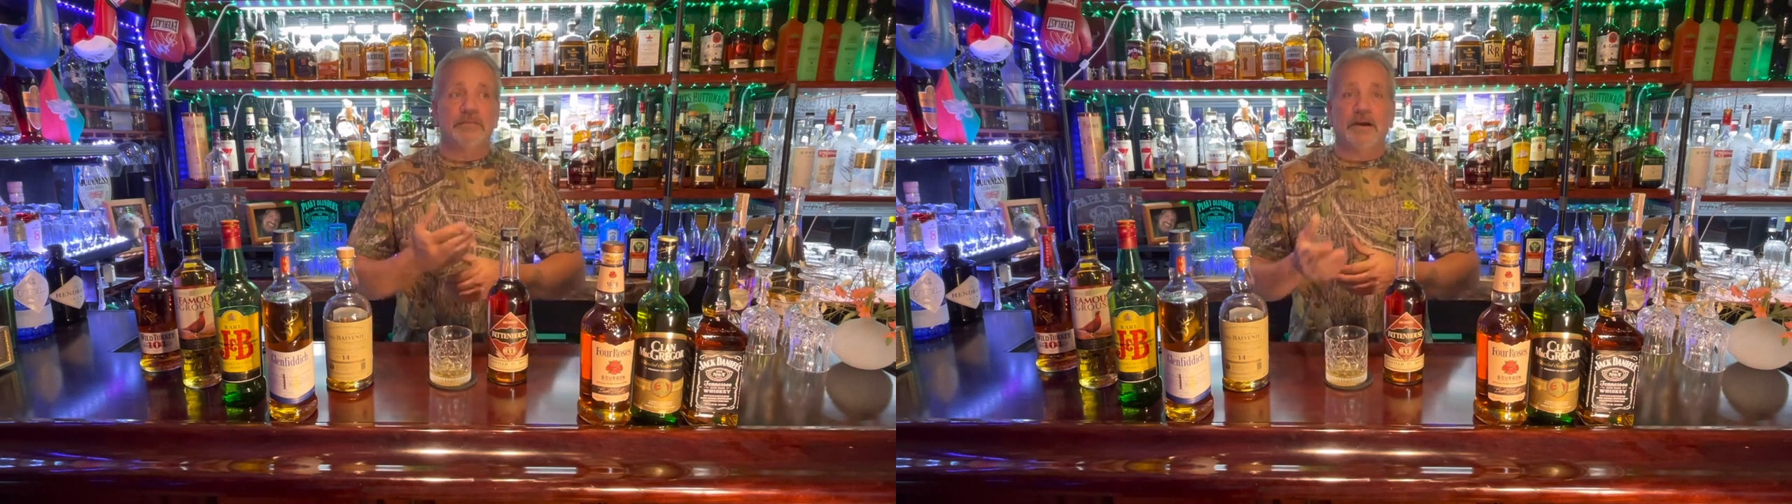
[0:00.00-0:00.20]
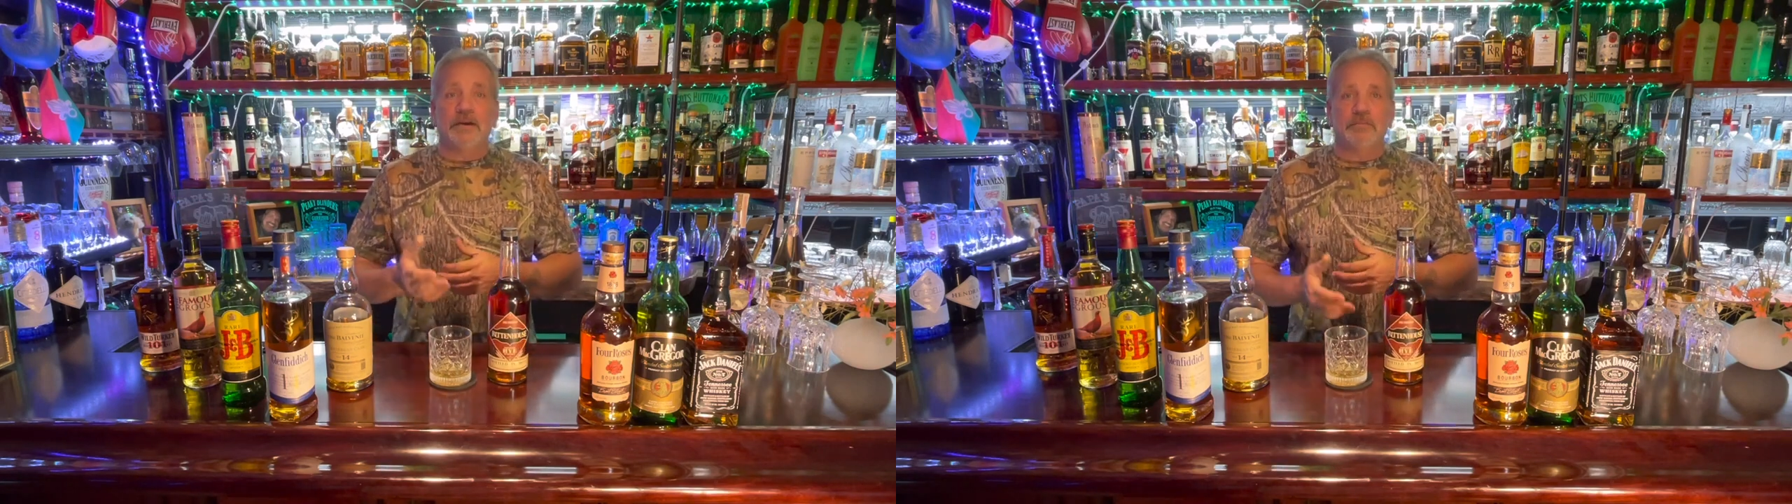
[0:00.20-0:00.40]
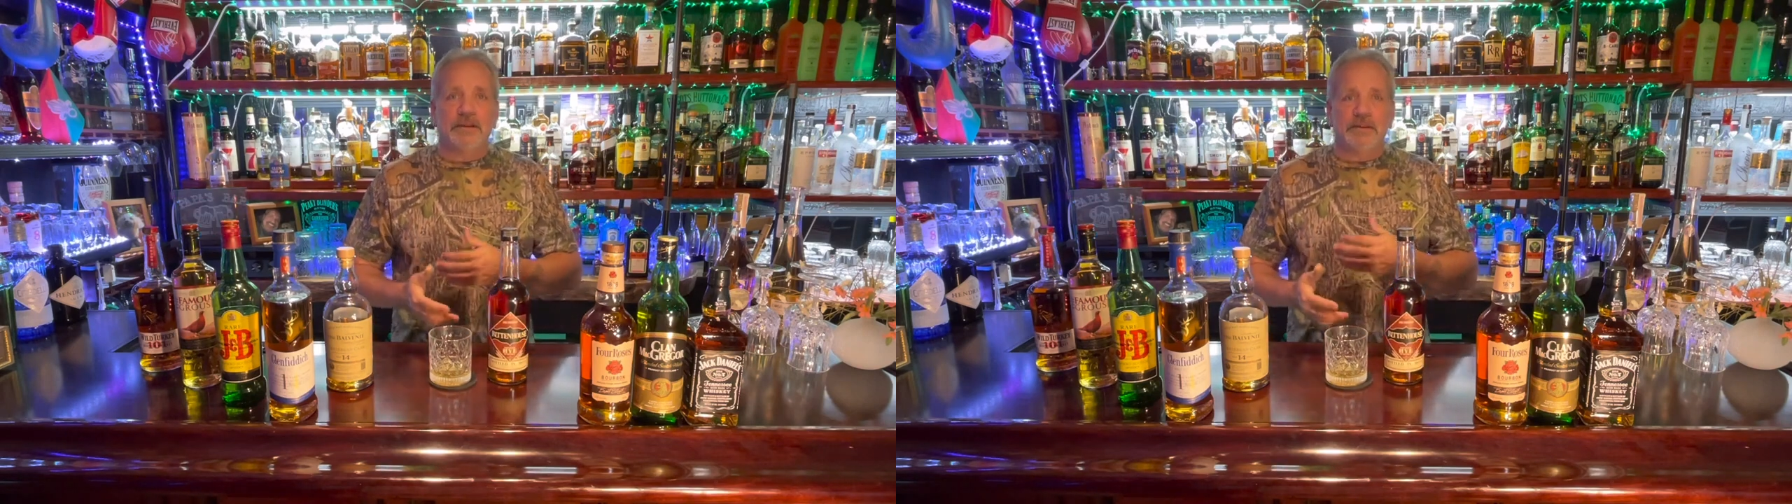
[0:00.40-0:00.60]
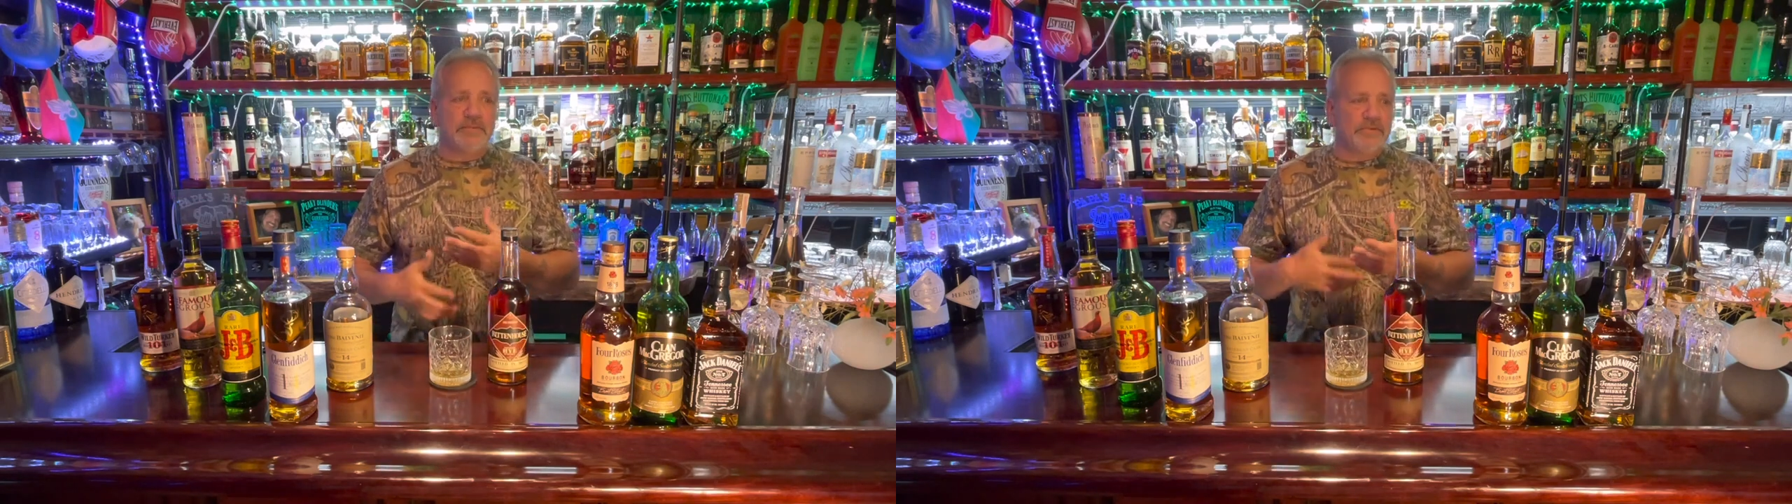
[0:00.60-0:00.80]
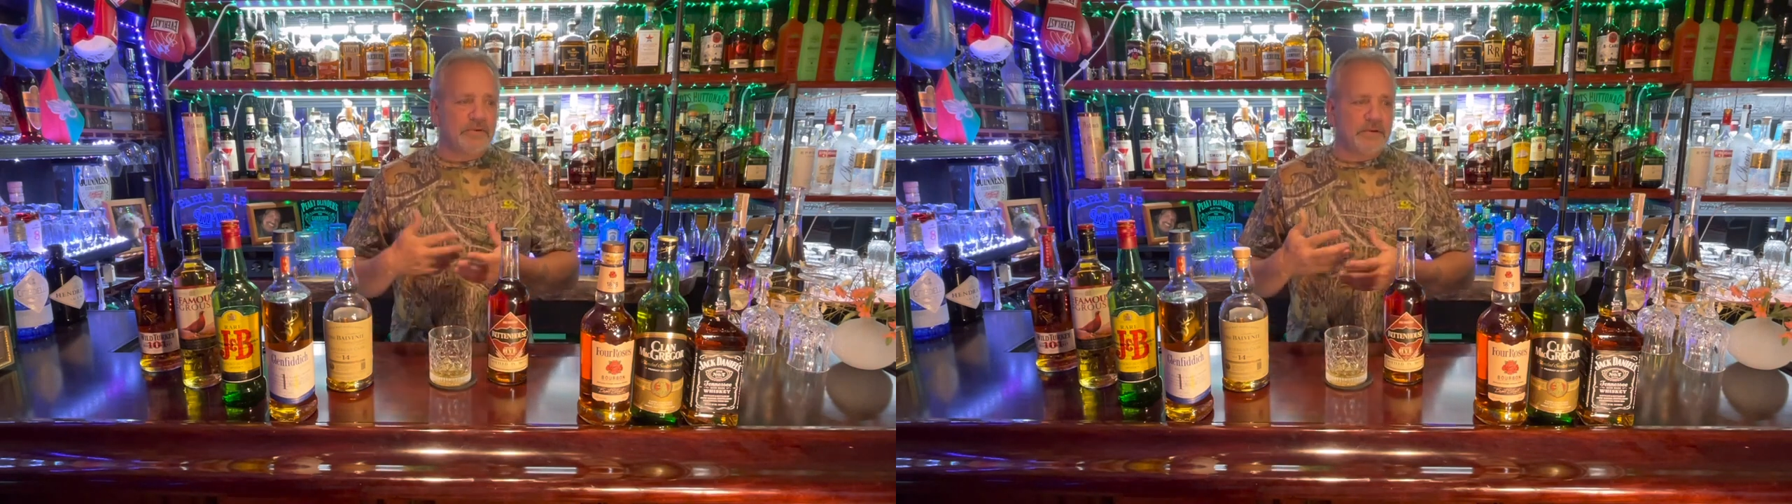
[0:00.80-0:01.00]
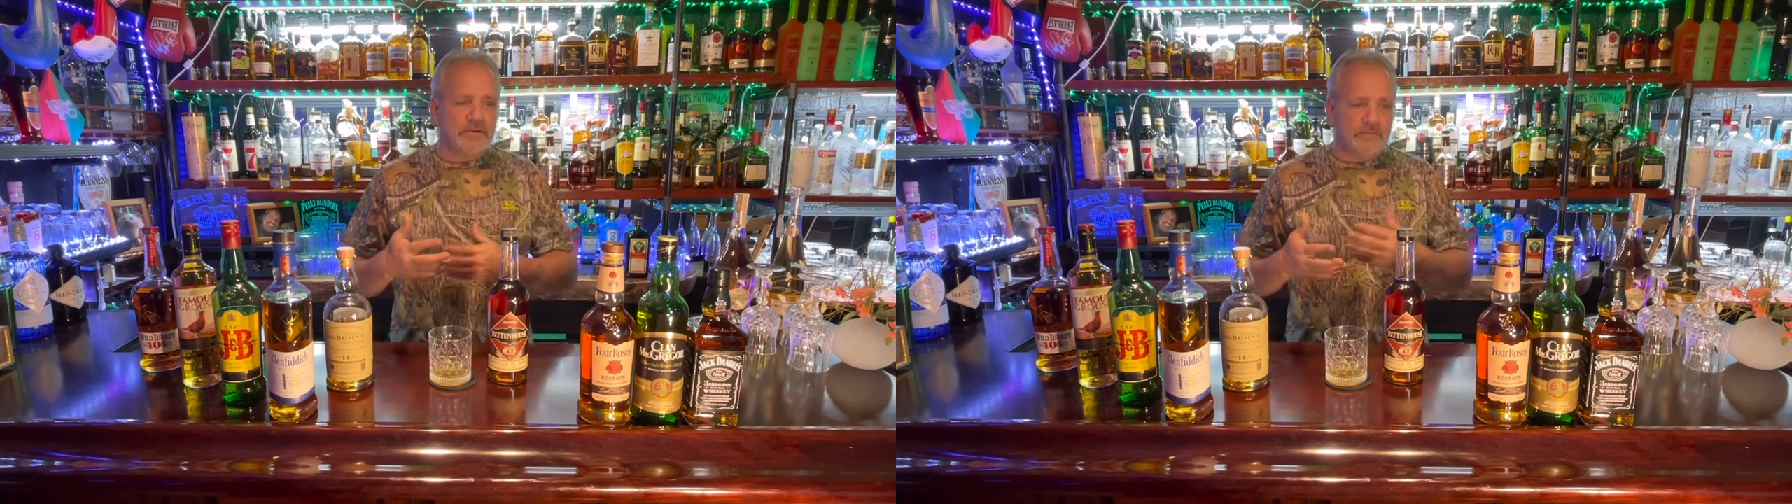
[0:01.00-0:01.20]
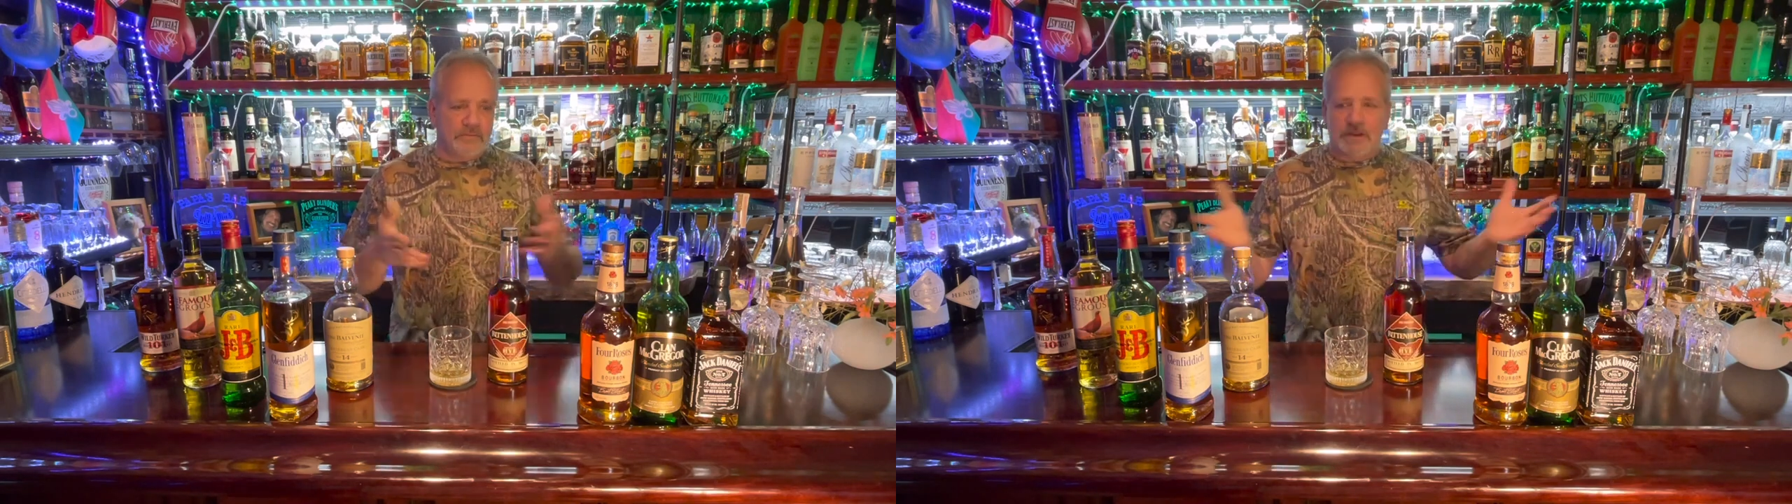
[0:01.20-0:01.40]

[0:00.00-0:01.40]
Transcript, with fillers: fine but that's not